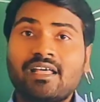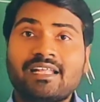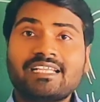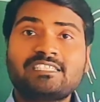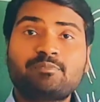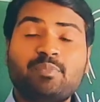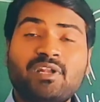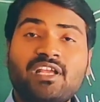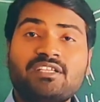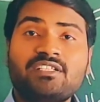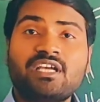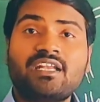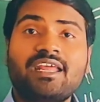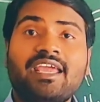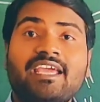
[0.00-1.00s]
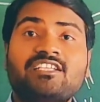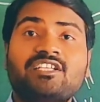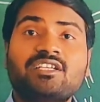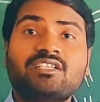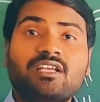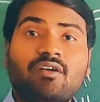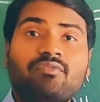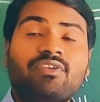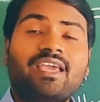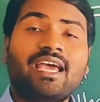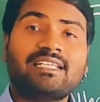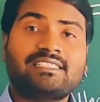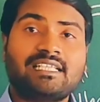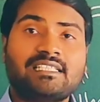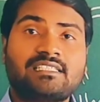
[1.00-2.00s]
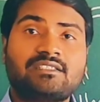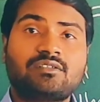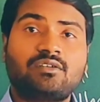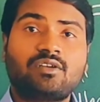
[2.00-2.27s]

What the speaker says: respiration exchange of gases.